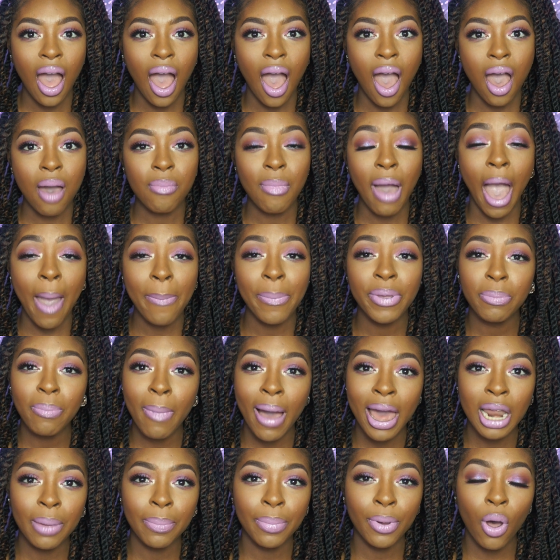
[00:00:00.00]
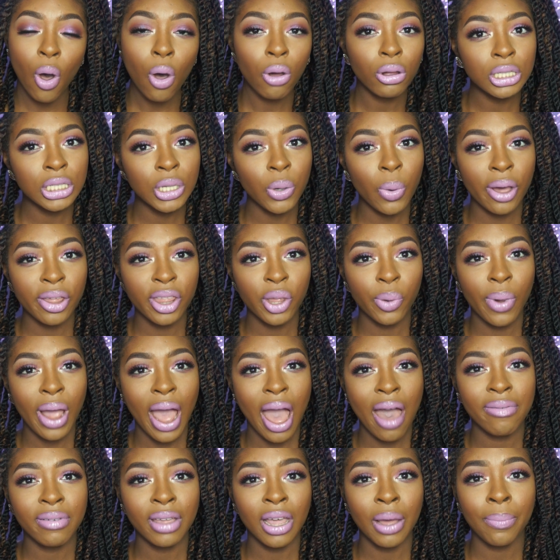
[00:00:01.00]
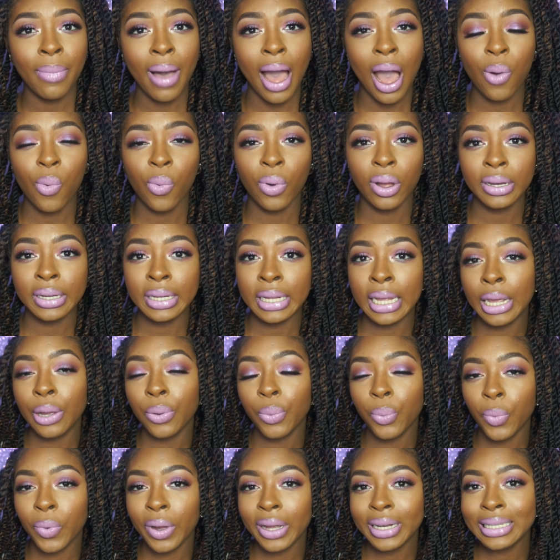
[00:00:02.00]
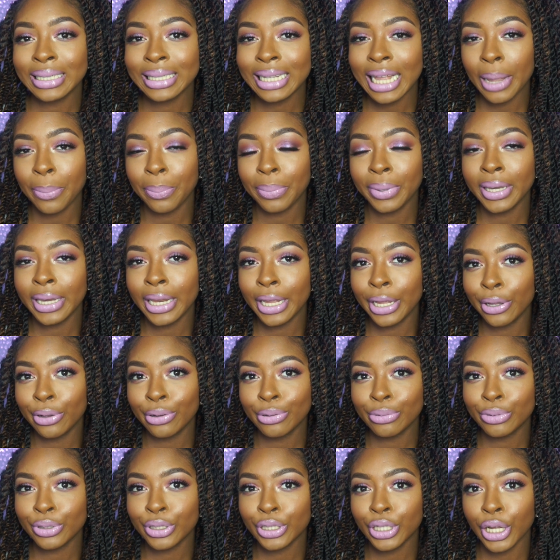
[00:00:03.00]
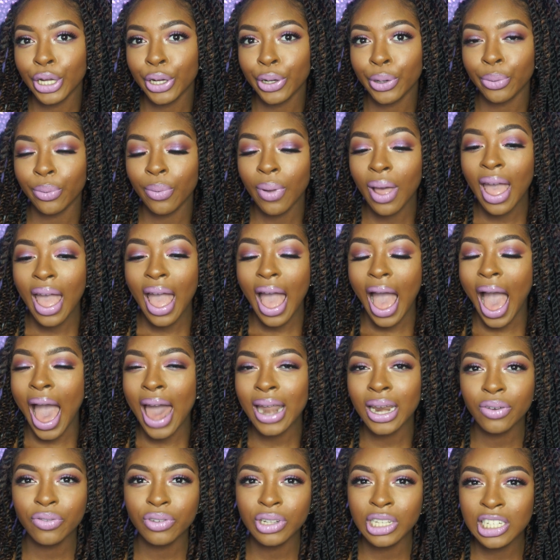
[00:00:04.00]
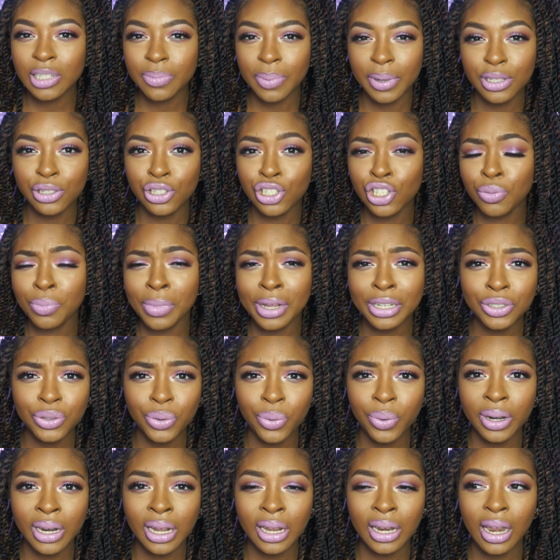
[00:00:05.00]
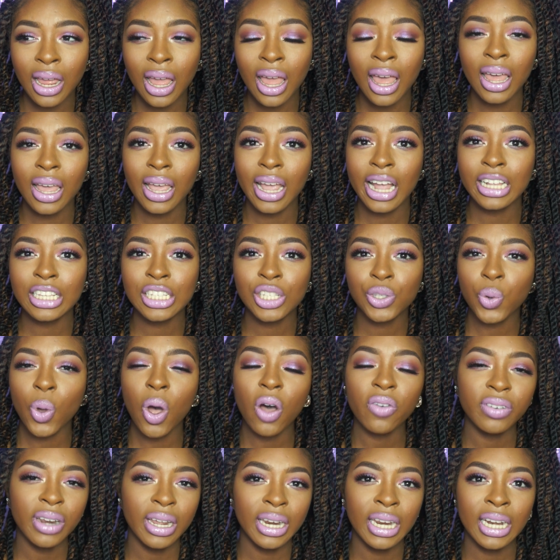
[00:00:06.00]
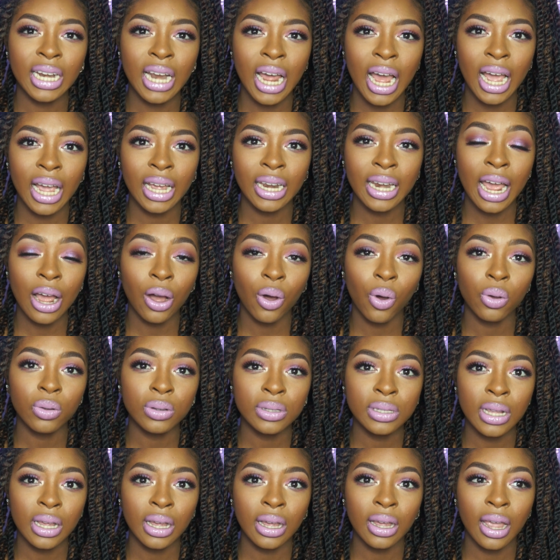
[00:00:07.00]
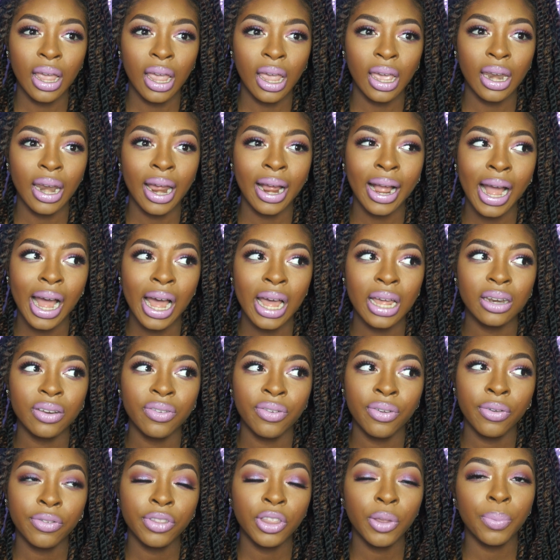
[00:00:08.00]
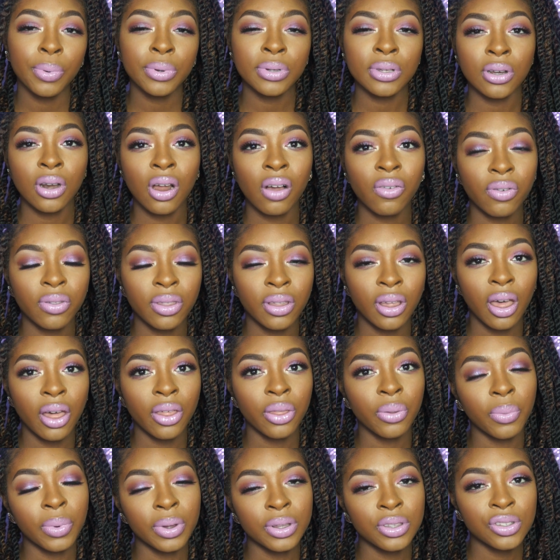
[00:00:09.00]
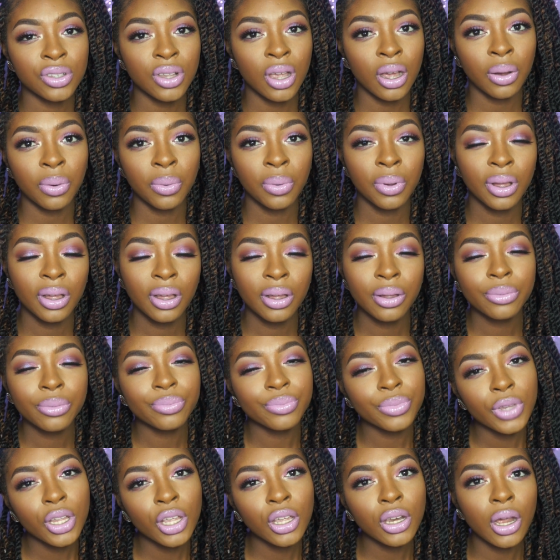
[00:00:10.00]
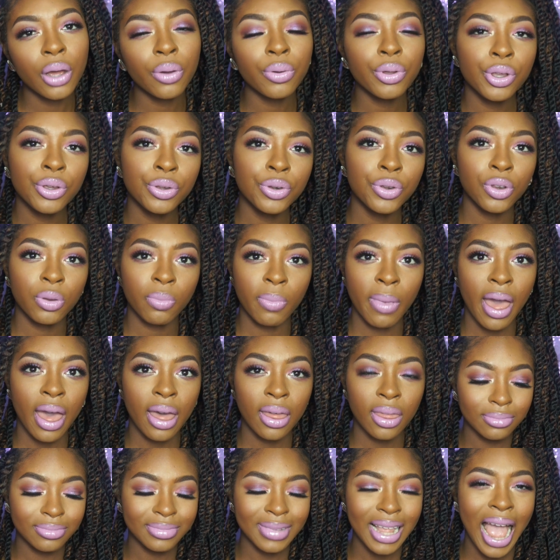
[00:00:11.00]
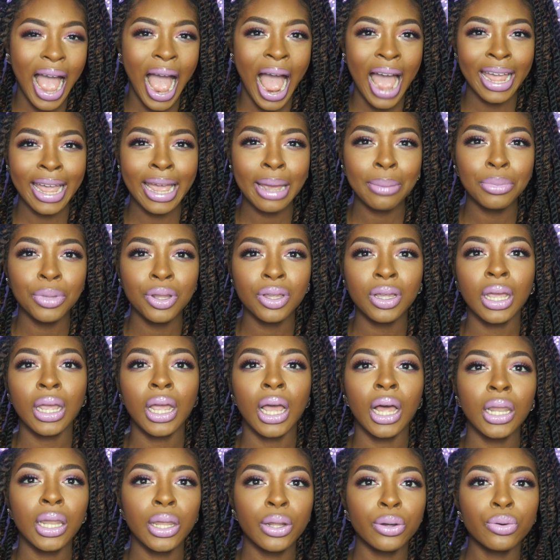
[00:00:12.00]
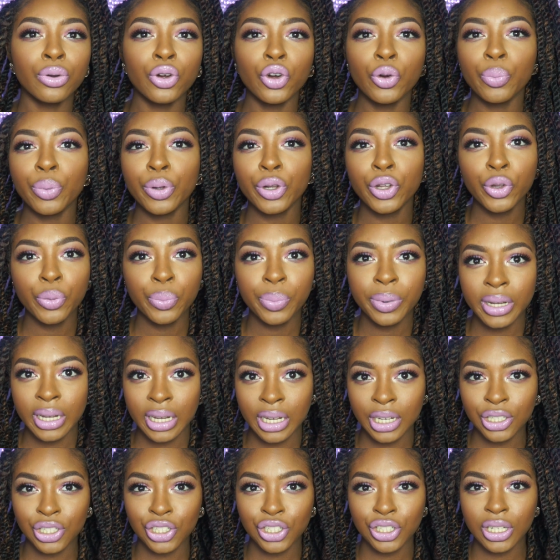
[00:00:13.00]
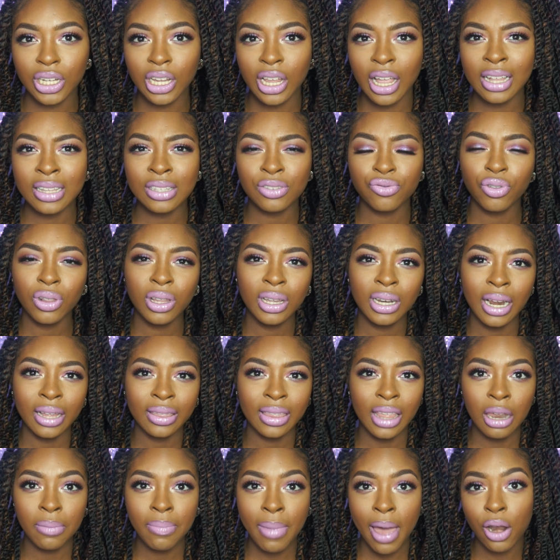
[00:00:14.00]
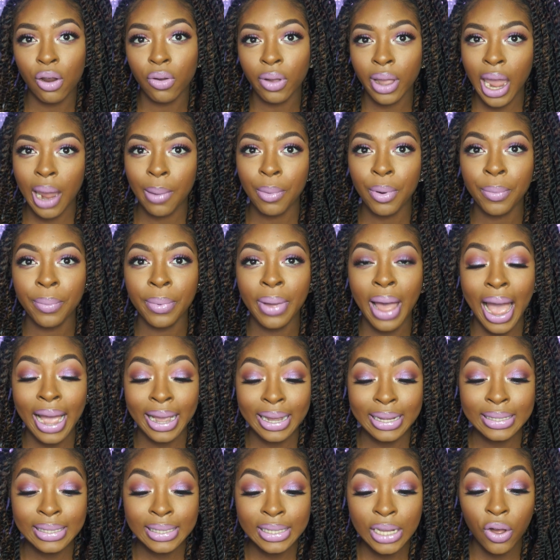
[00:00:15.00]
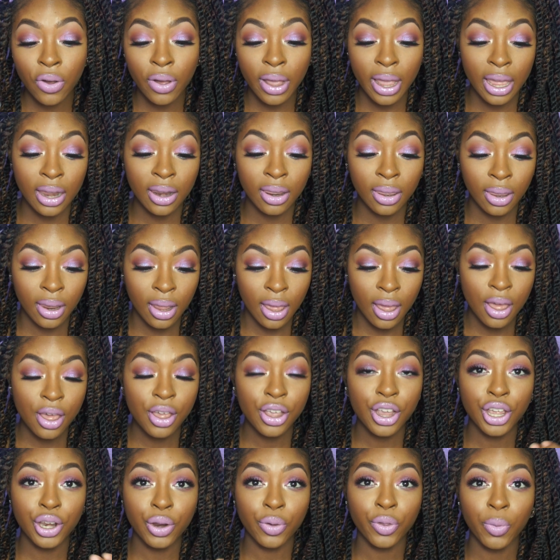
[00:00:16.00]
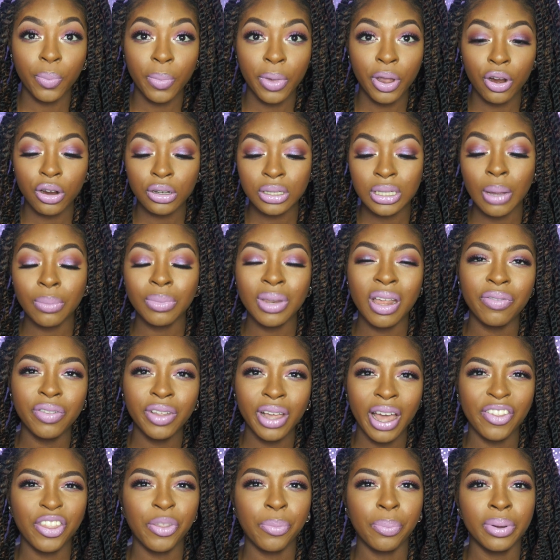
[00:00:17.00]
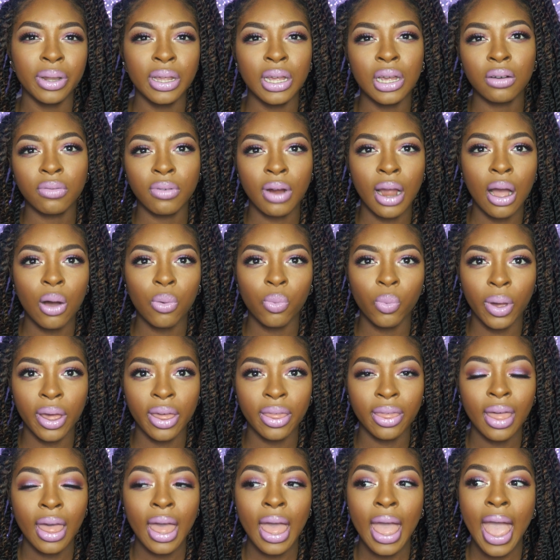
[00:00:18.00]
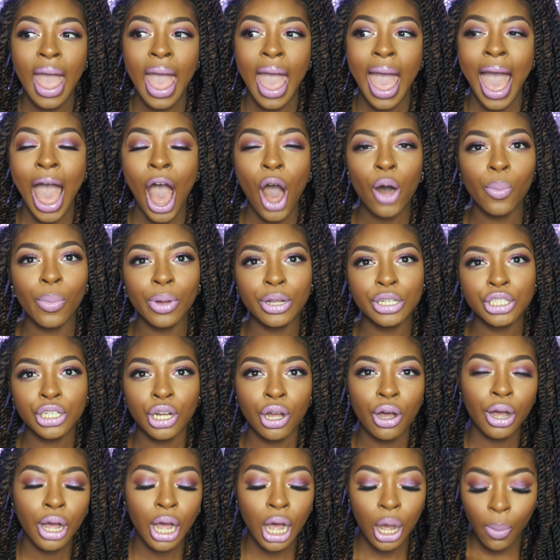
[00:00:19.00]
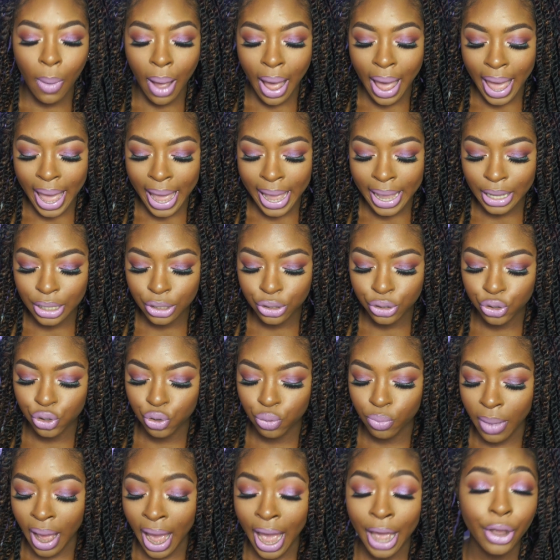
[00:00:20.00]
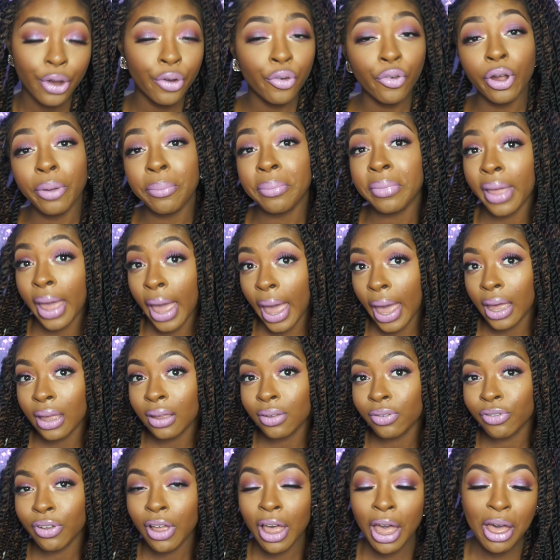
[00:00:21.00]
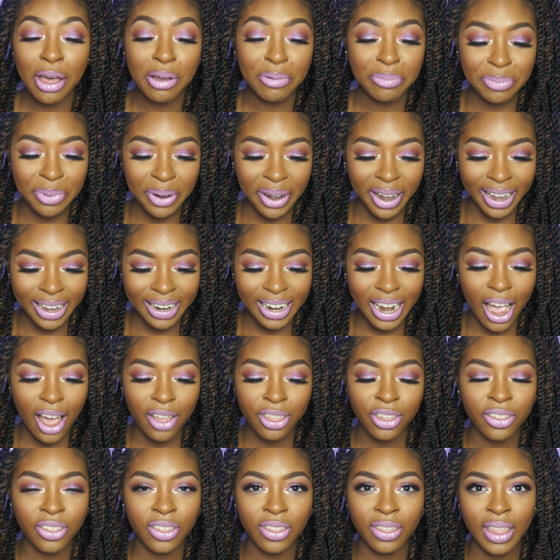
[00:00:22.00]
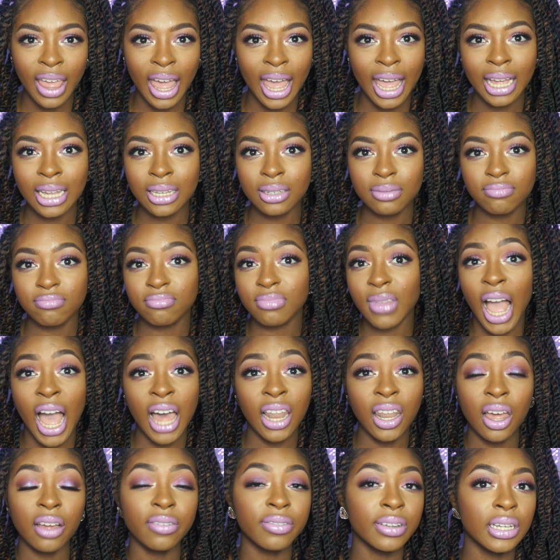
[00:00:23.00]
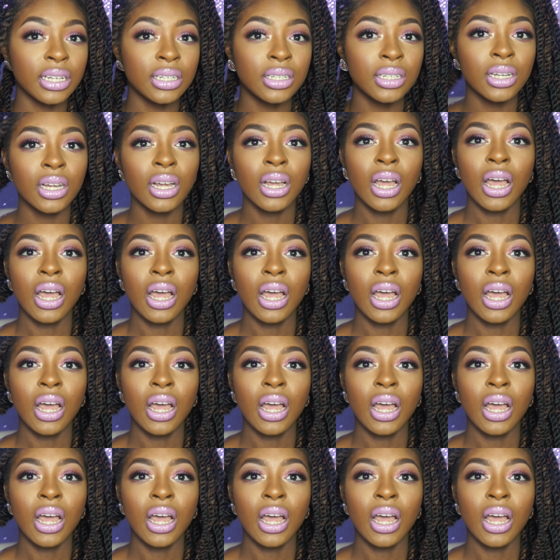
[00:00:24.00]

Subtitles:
I picked mine up at Ulta while they were having a buy one get one type of deal, so I didn't really spend too much on it. It's $12.99 at Ulta, and I got 50% off on the other one, so you know, you do the math. I am looking a little Oompa Loompa-ish. It's really not that bad on camera, but I can tell in, you know, the mirror, so I'm definitely going to have to play around with how much cocoa I add to my creme calf. But other than that, I love it.